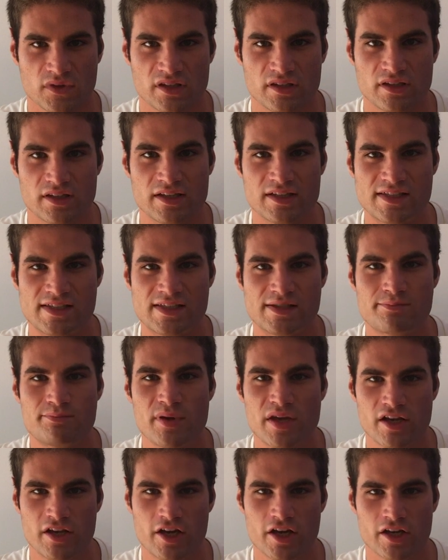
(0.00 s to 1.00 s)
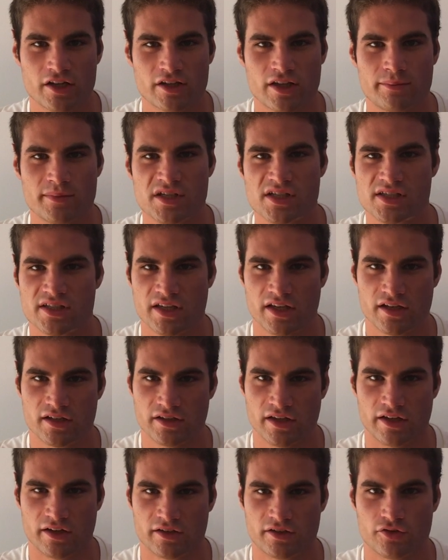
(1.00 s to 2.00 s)
it's bigger the mistake
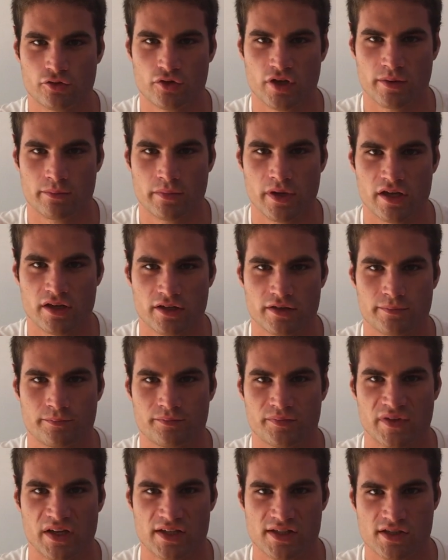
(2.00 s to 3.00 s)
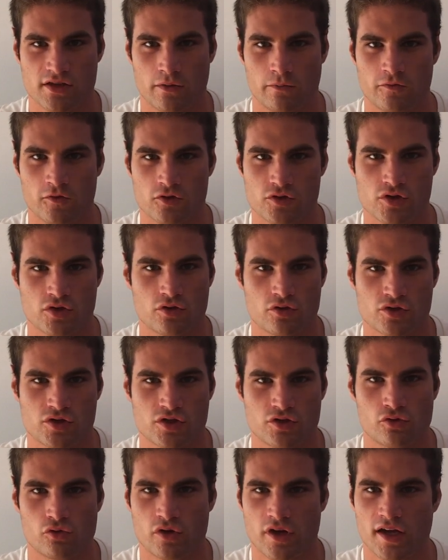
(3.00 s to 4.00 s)
that you can make. That's obvious, because
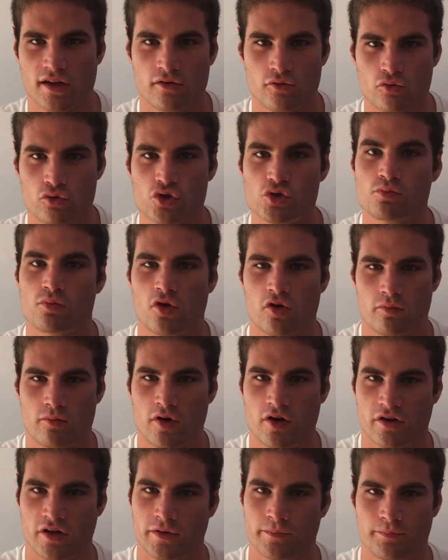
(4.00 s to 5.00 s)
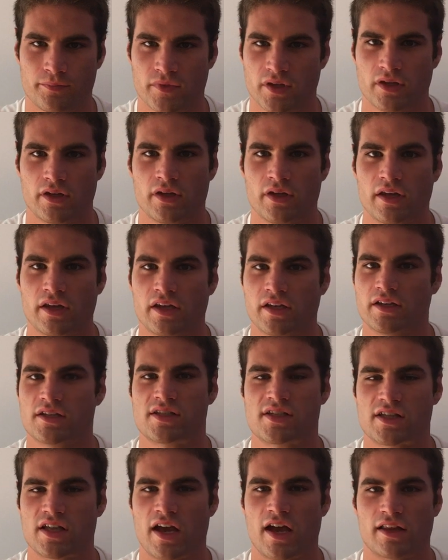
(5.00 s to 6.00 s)
you can lose more money.
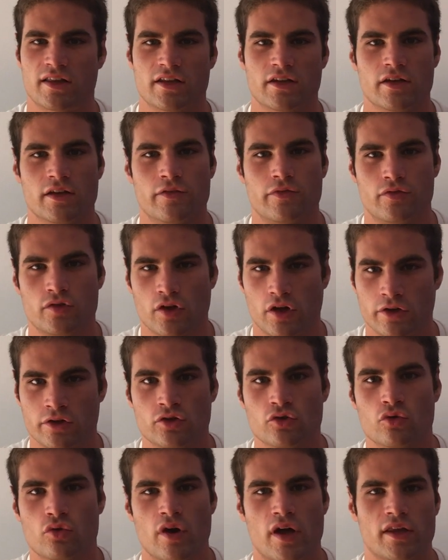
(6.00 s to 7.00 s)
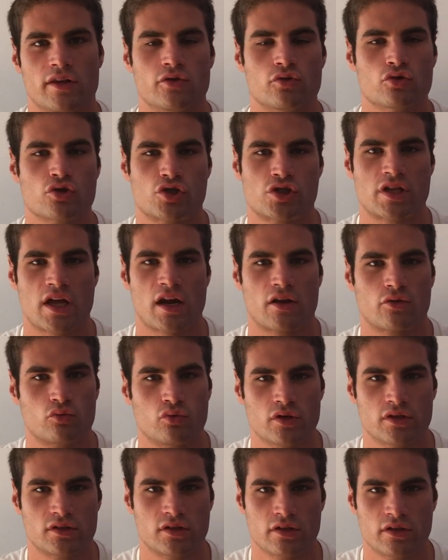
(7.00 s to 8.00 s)
Instead, if you are new and you start with
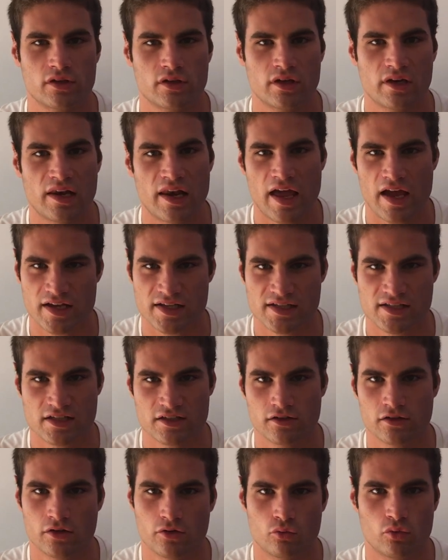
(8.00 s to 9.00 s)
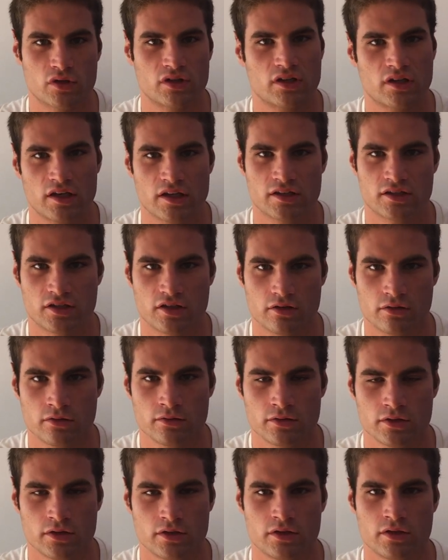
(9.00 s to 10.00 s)
less, with little,
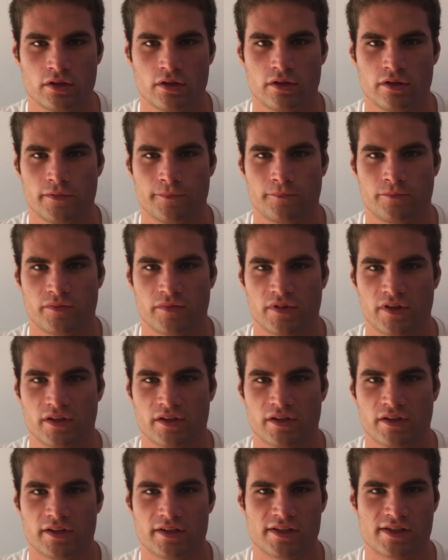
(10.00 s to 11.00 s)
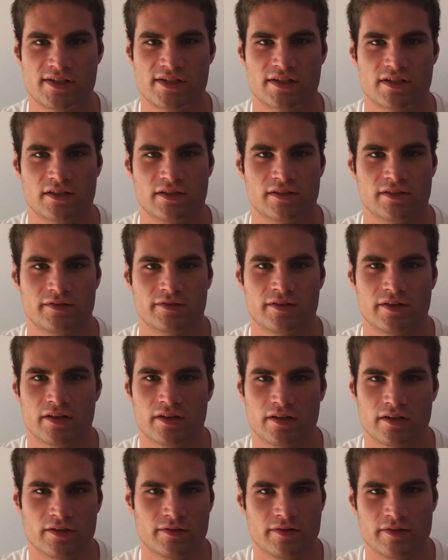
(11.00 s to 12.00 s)
it's
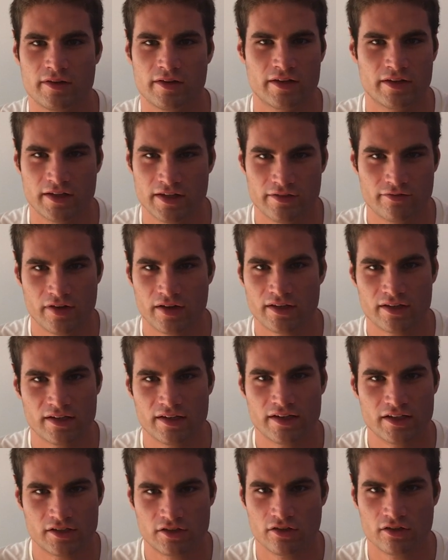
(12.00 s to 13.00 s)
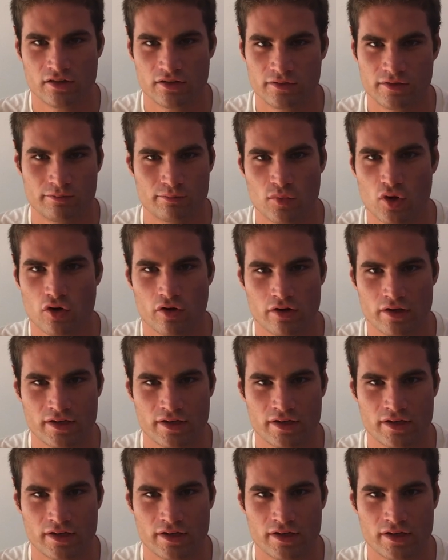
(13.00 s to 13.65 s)
even more